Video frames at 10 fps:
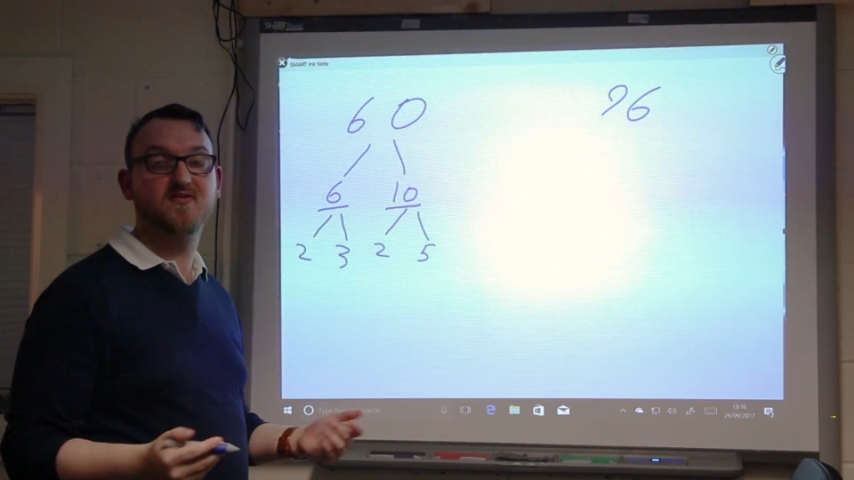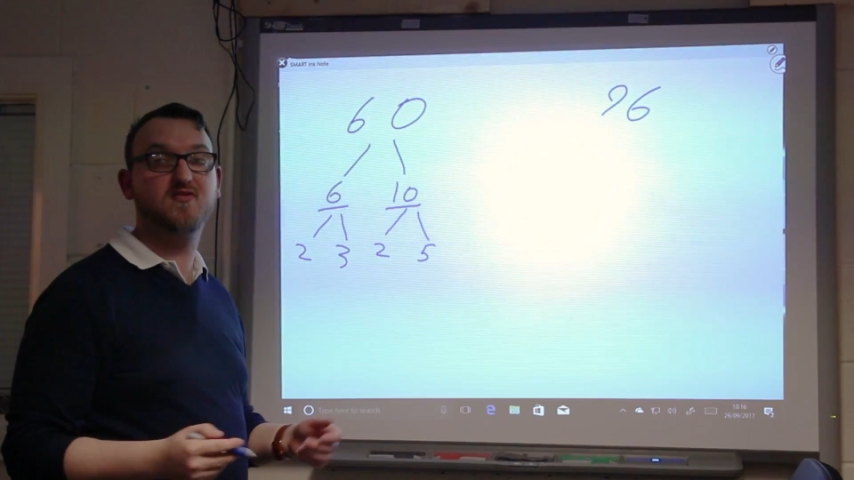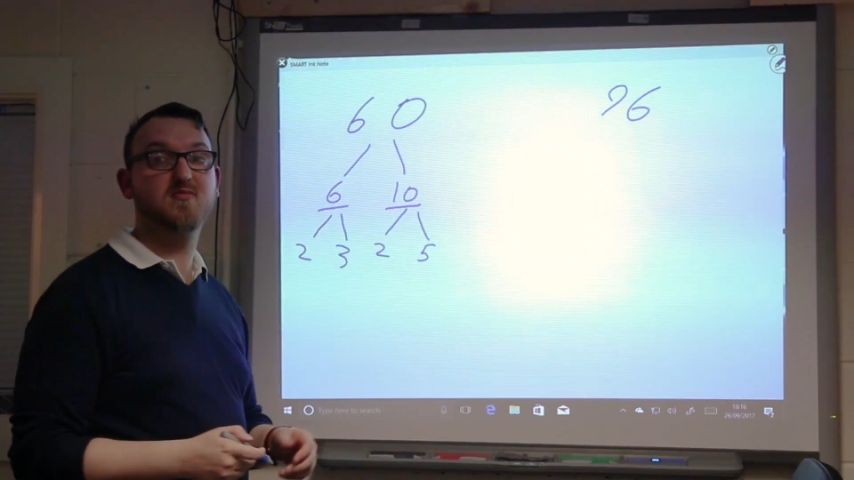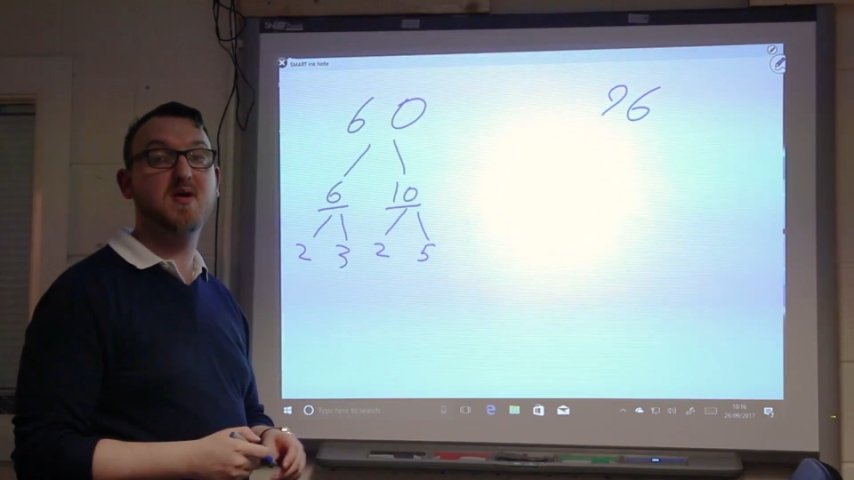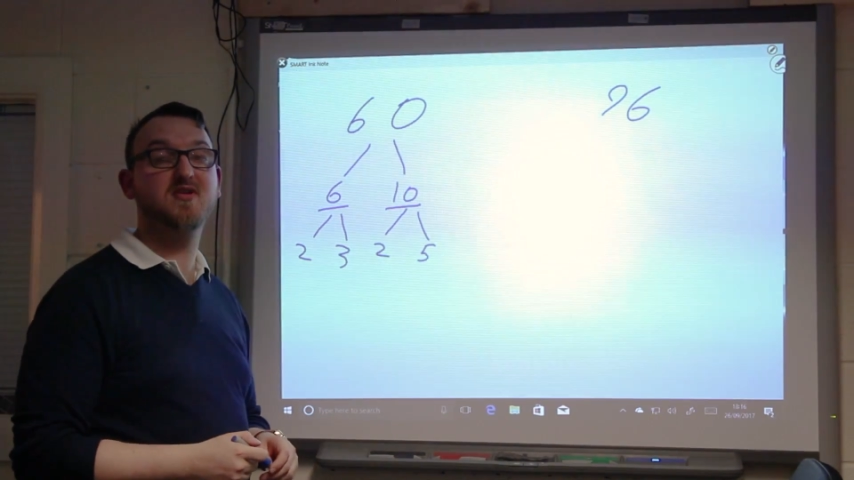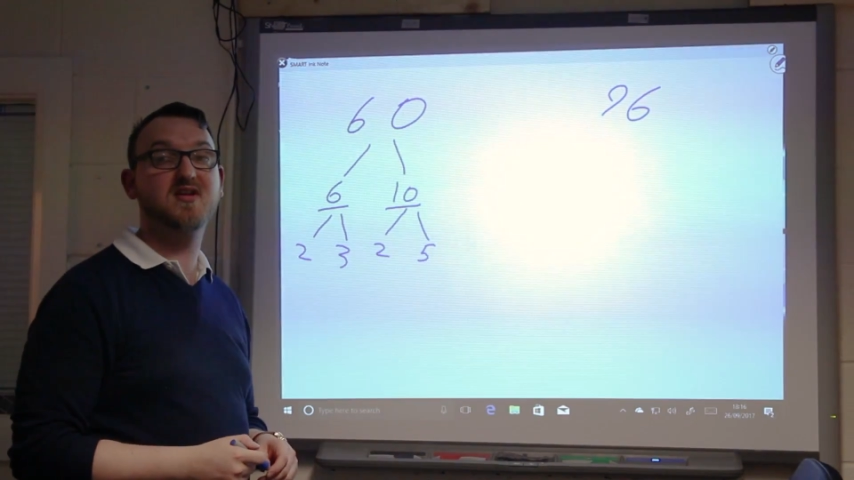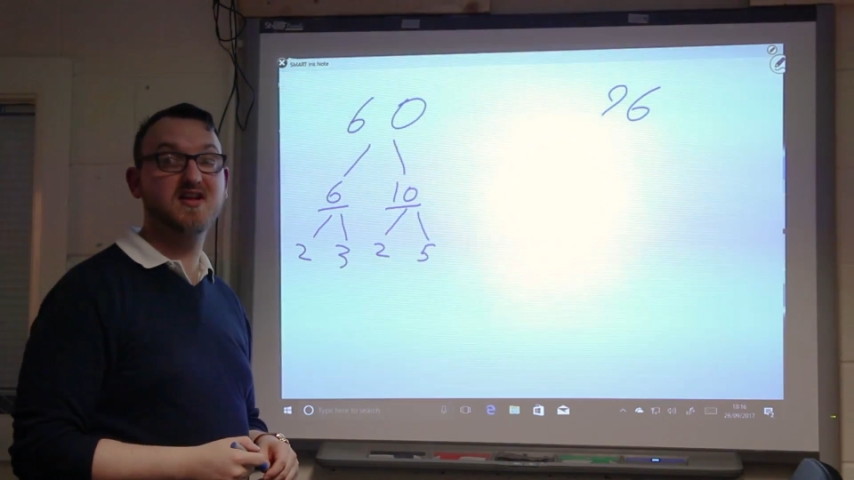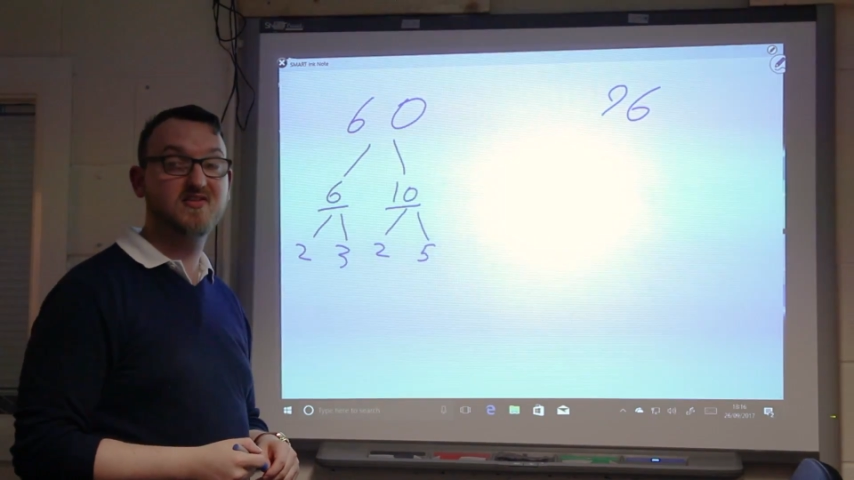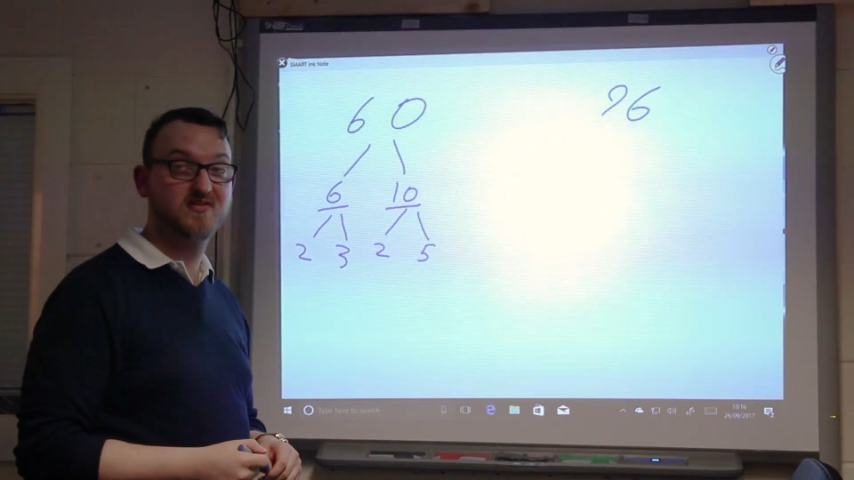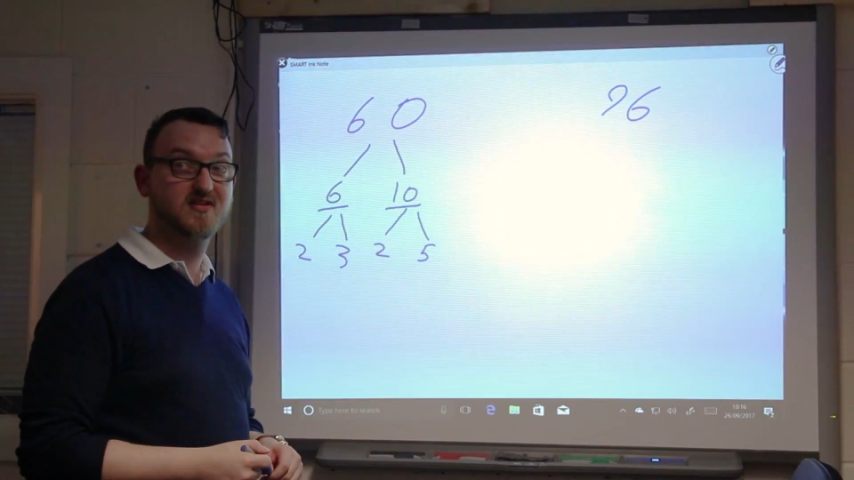If you remember your
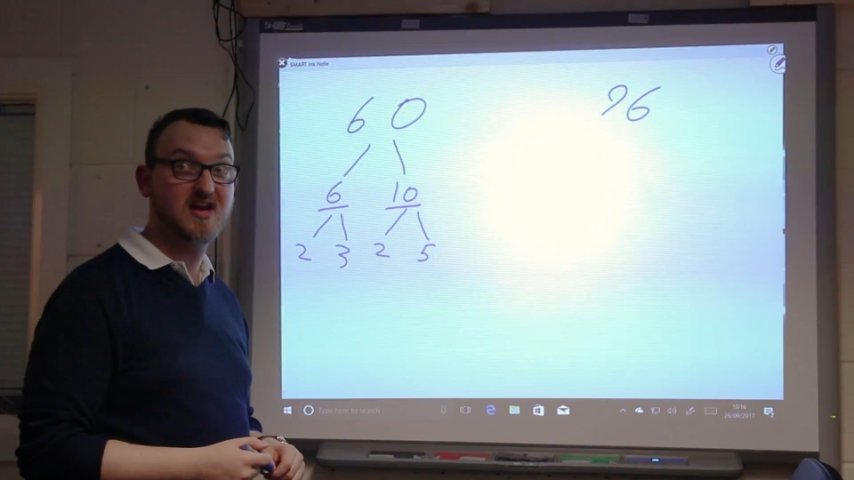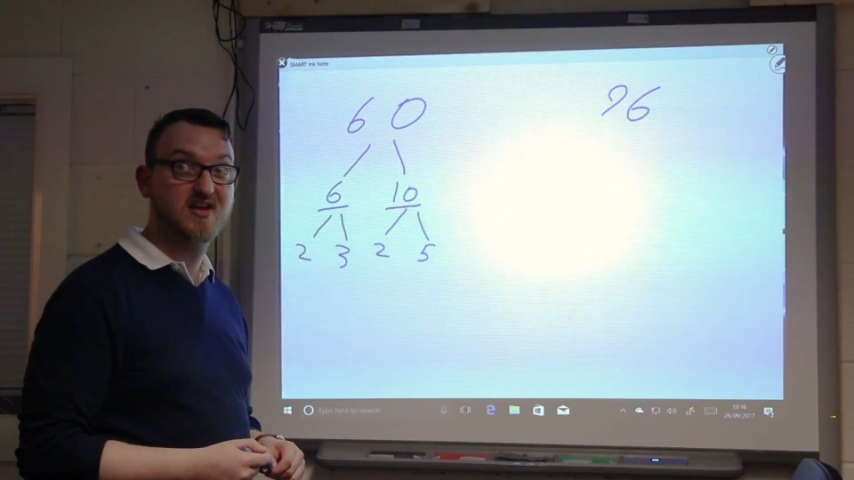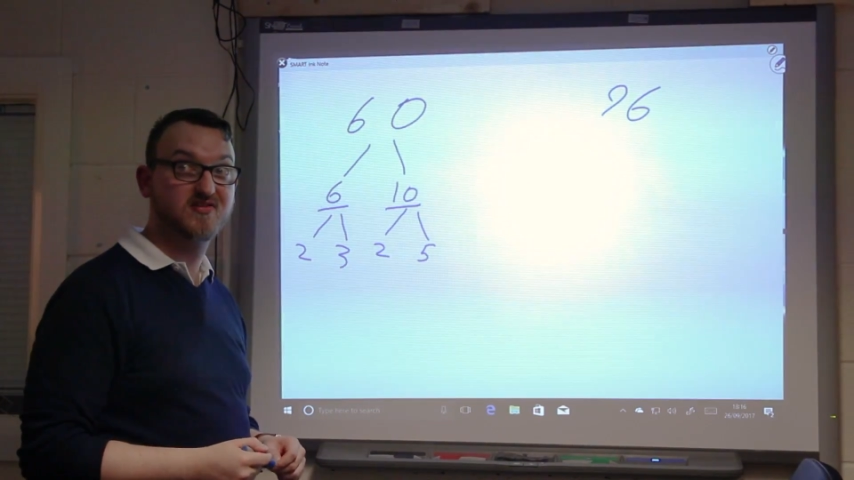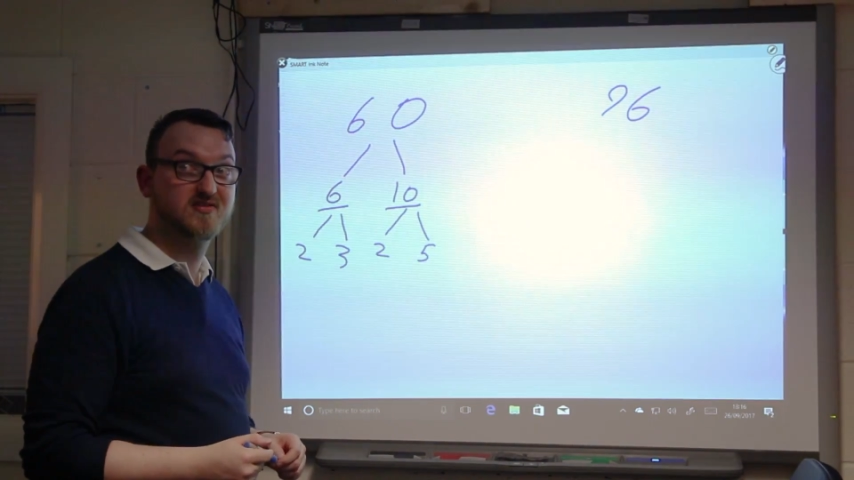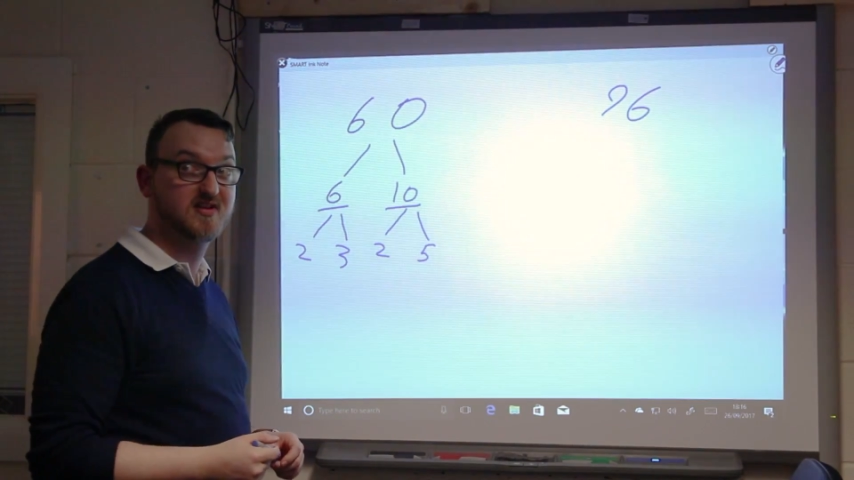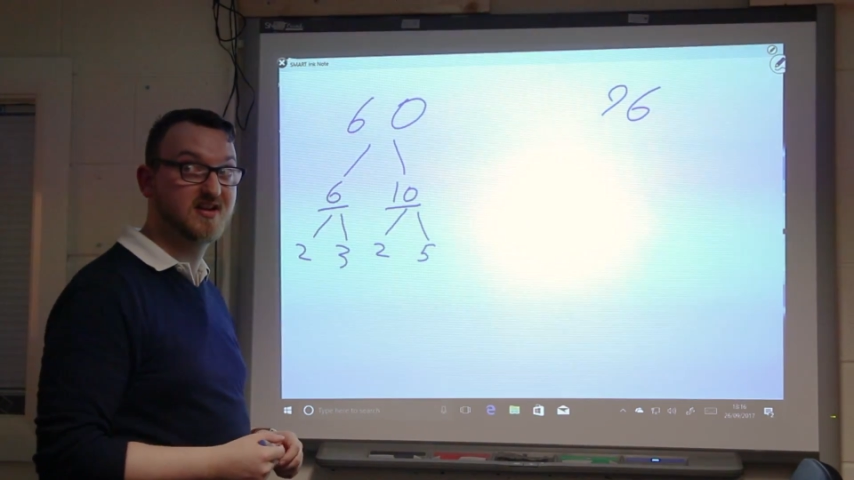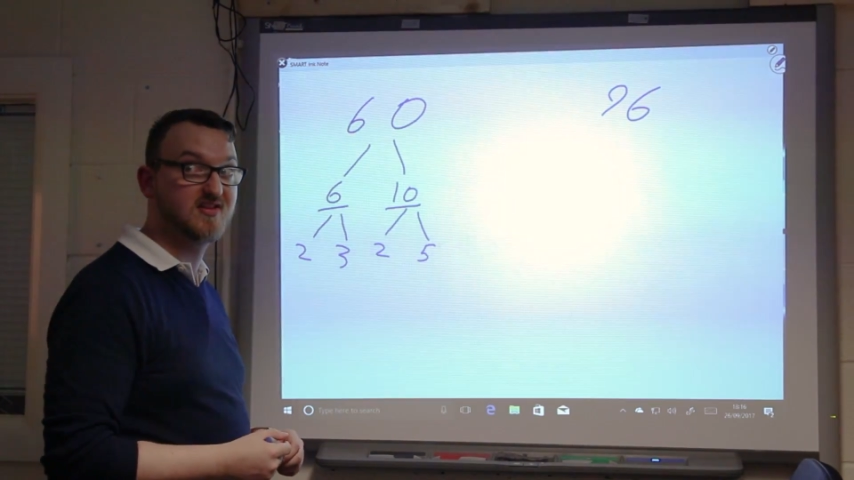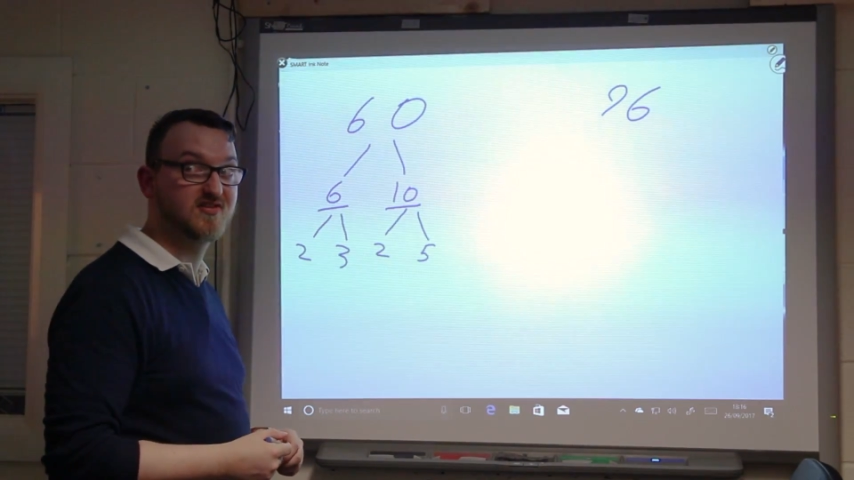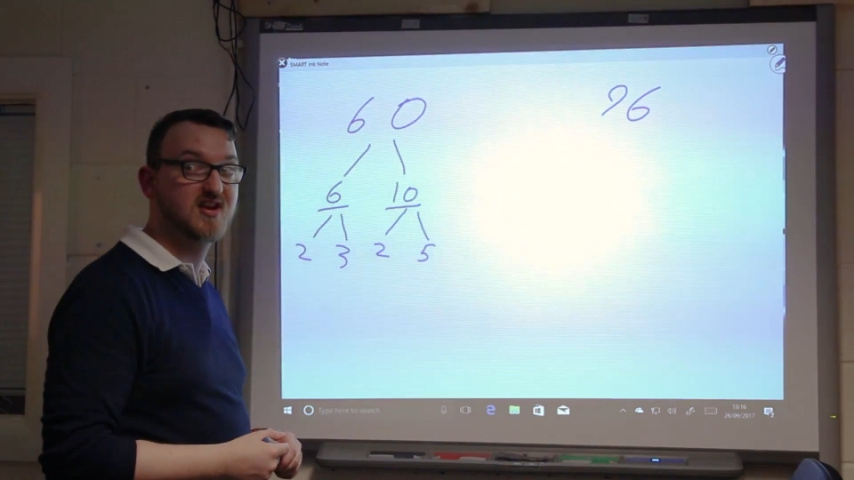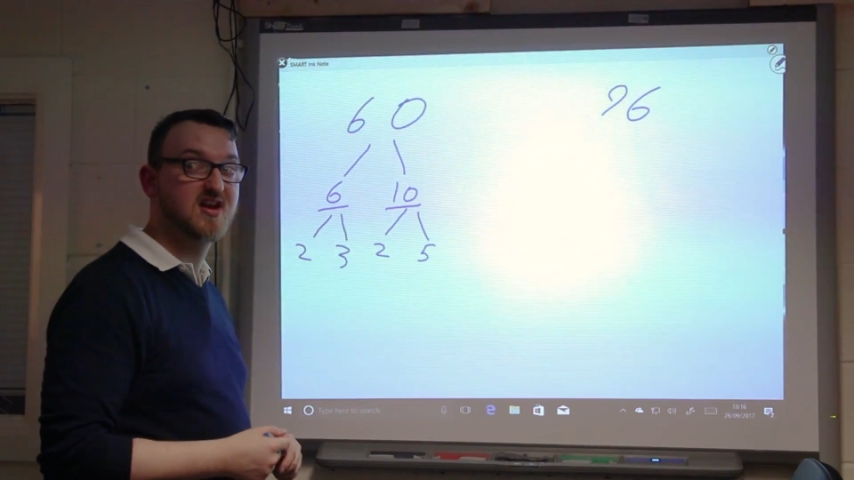list, yes, it
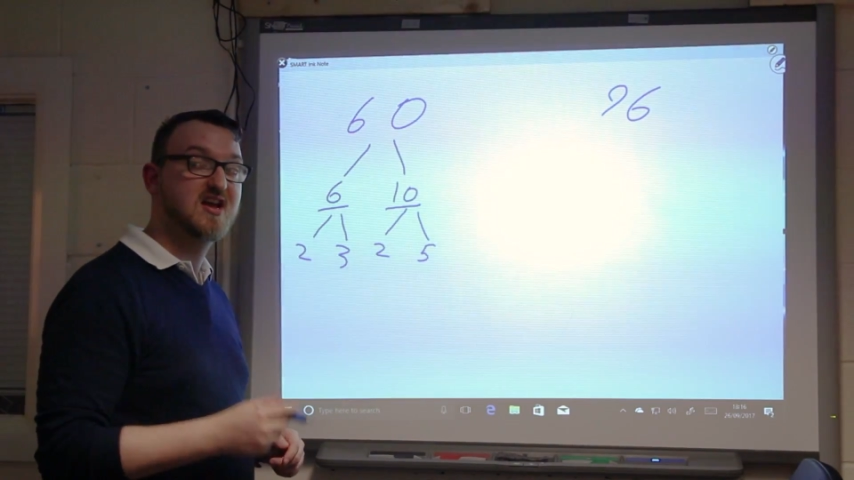is.